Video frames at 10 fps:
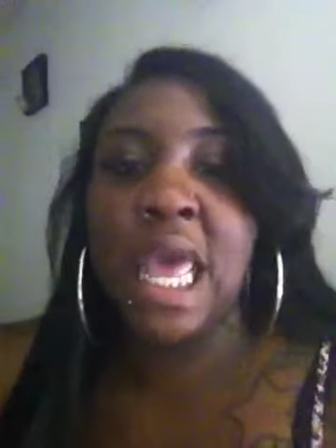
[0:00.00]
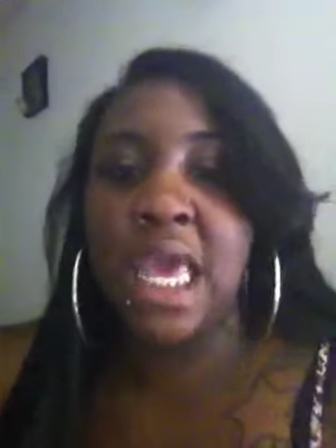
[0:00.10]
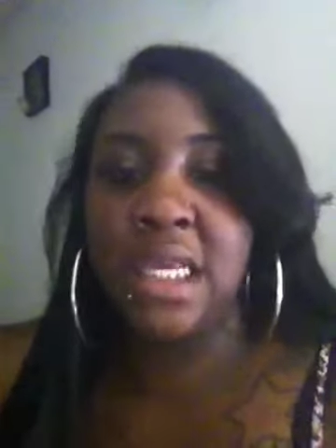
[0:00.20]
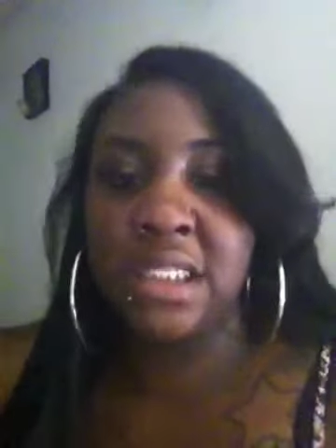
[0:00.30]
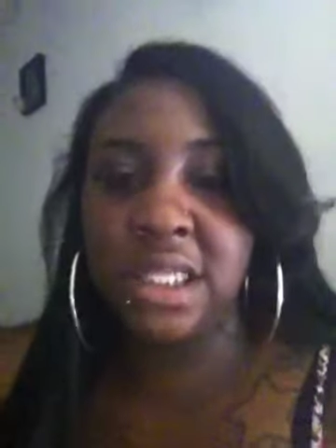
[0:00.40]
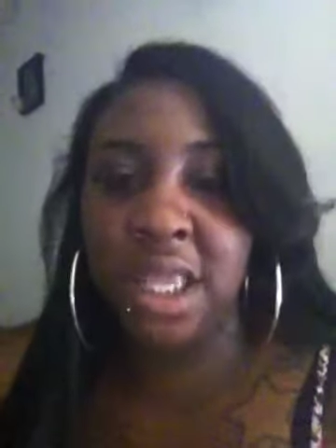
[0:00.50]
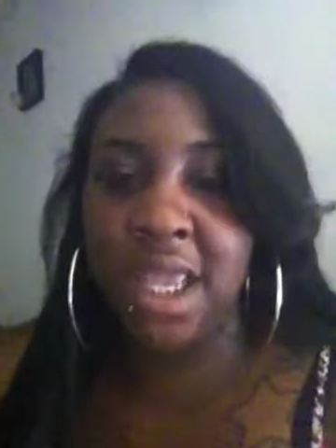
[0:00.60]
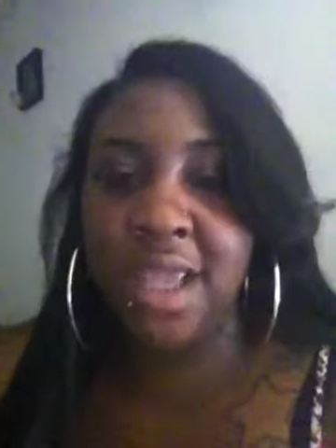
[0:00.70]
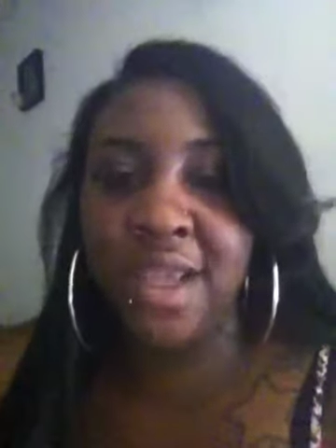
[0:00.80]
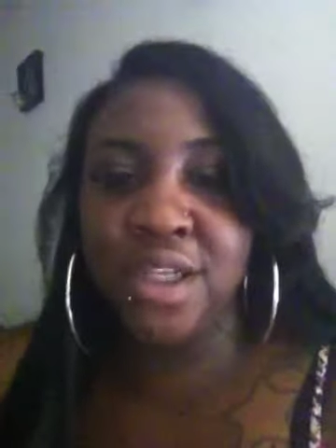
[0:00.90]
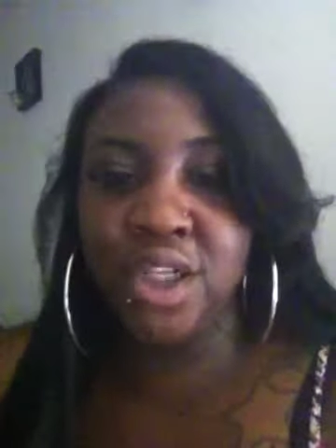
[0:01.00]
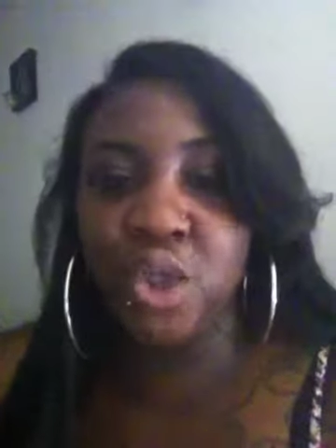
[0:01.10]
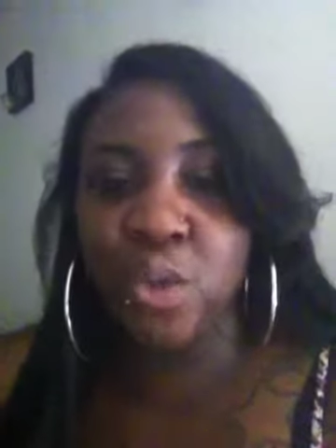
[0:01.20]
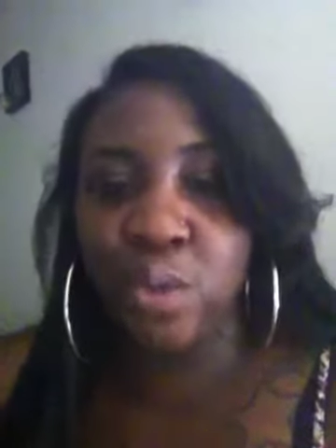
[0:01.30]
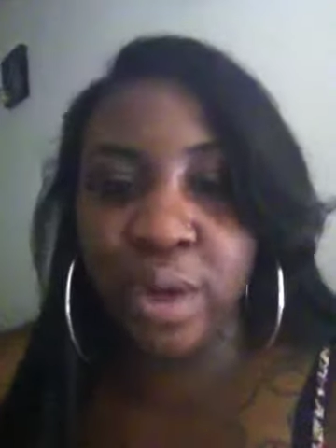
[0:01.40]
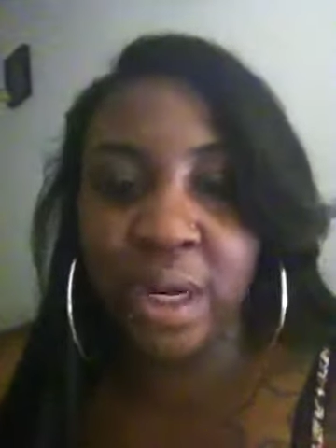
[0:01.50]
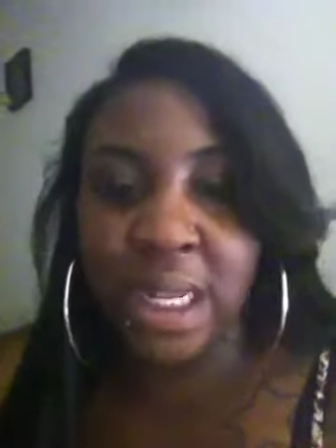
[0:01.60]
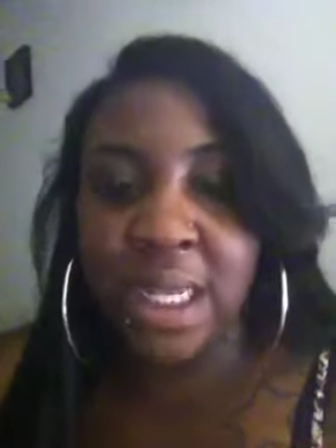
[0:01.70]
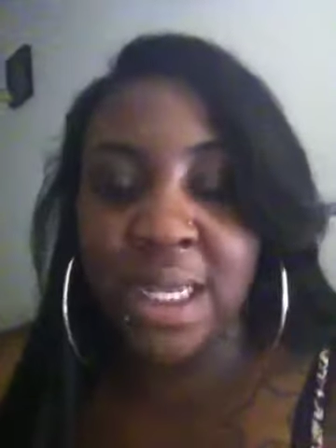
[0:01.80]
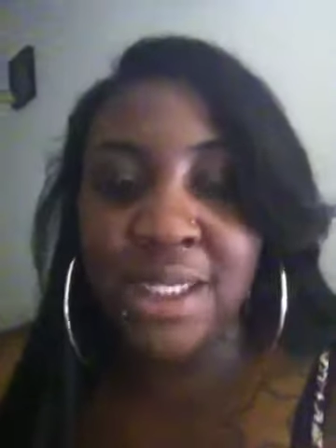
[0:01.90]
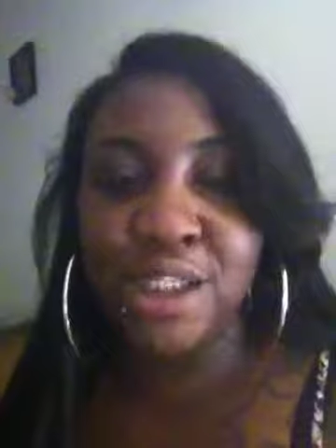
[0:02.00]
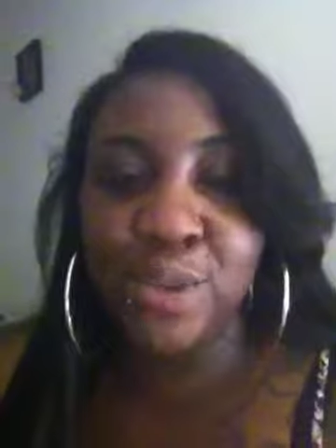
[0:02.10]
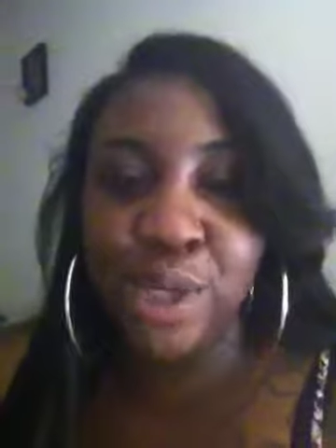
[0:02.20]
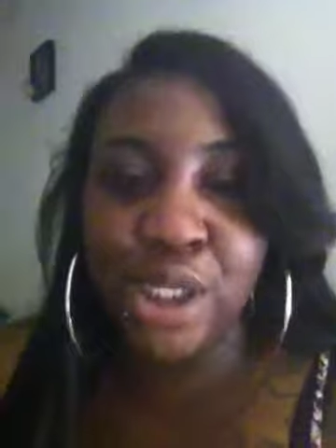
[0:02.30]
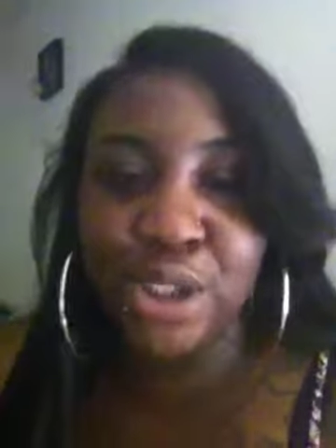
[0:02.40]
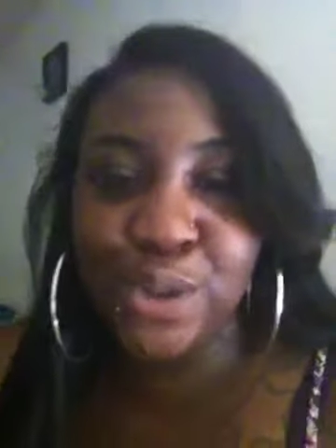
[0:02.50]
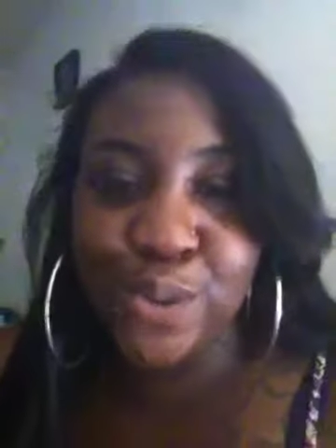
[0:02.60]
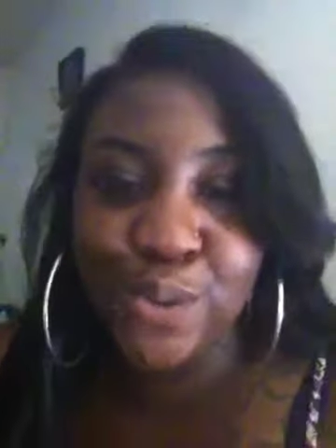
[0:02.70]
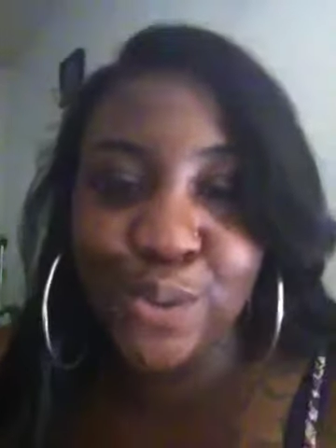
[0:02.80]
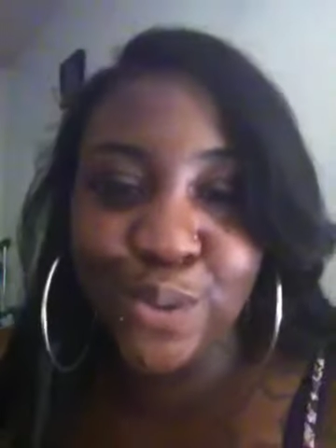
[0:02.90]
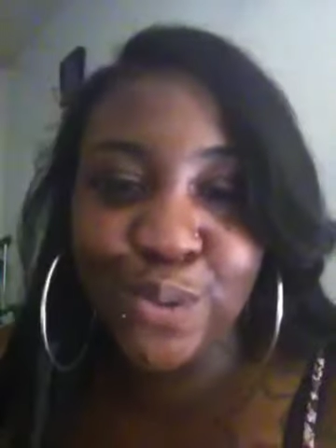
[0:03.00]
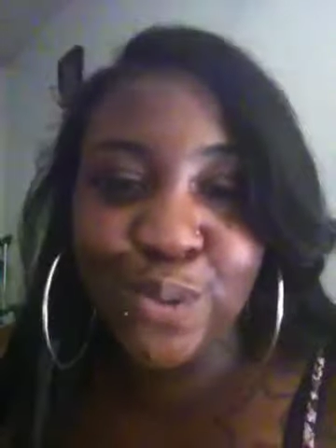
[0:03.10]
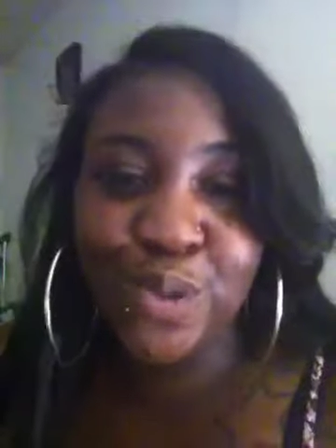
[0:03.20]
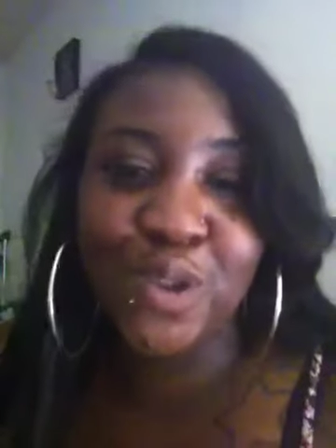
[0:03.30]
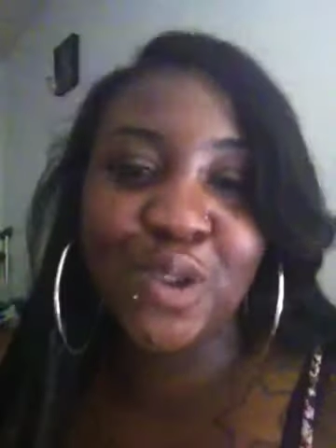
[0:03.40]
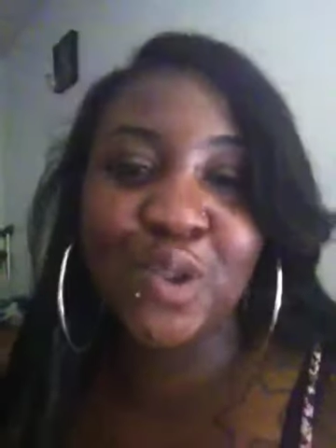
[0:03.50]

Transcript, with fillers: 18s, 20s, 22s,